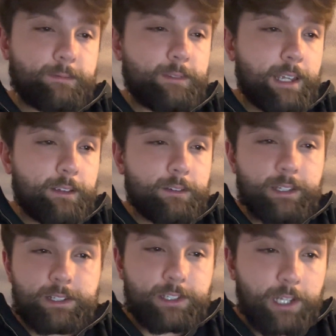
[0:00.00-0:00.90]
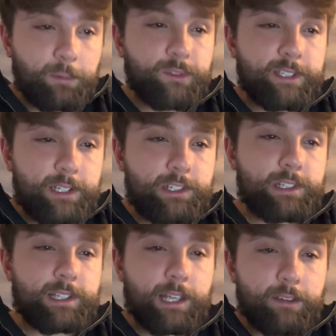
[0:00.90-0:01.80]
He's double
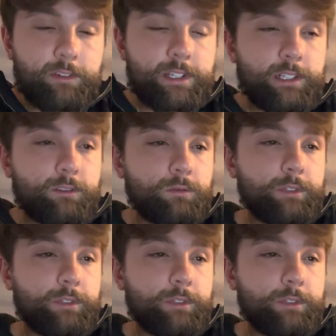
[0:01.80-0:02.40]
digits every single